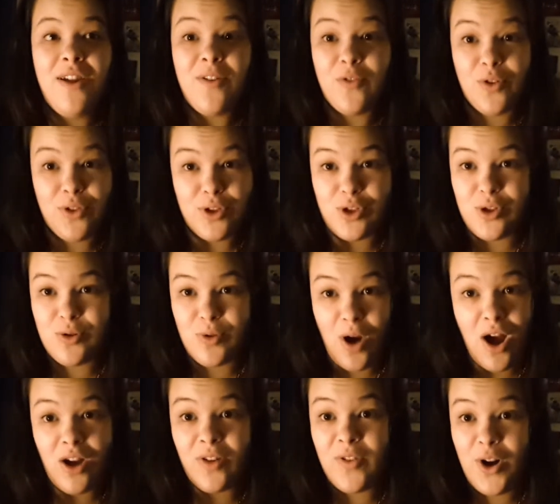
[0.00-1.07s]
for the
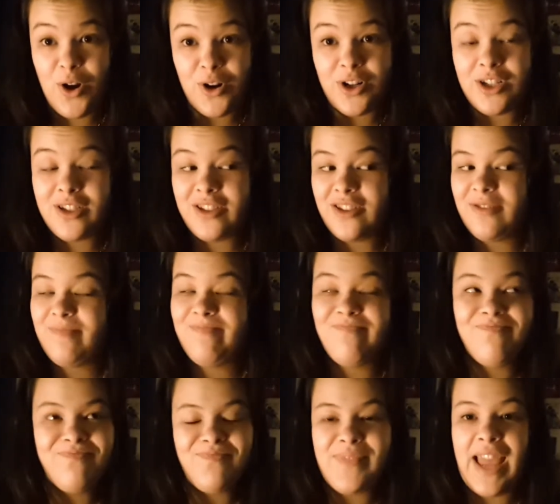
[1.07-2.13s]
strong of heart,
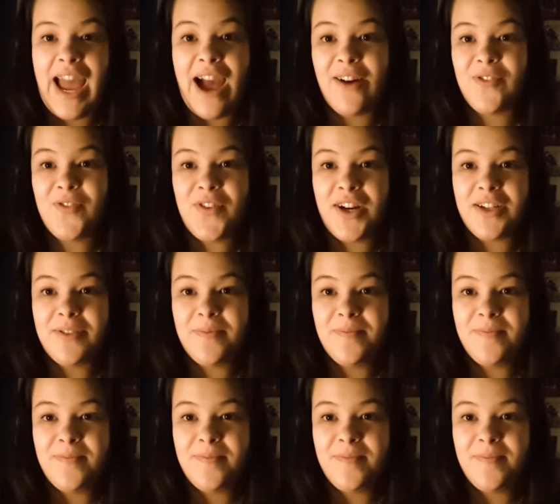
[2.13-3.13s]
have fun.